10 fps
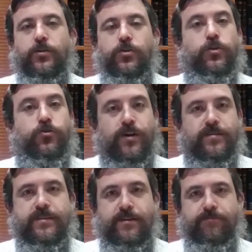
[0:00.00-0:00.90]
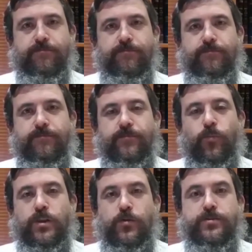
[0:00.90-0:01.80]
to address them,
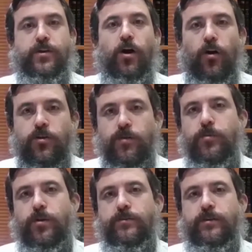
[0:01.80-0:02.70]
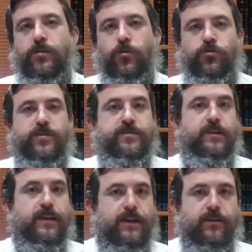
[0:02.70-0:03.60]
whether it's the whole community or just the
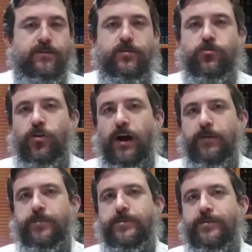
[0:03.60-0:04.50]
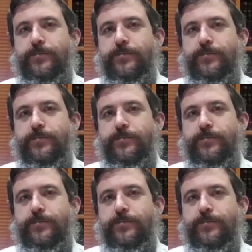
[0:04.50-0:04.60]
leaders of the tribes.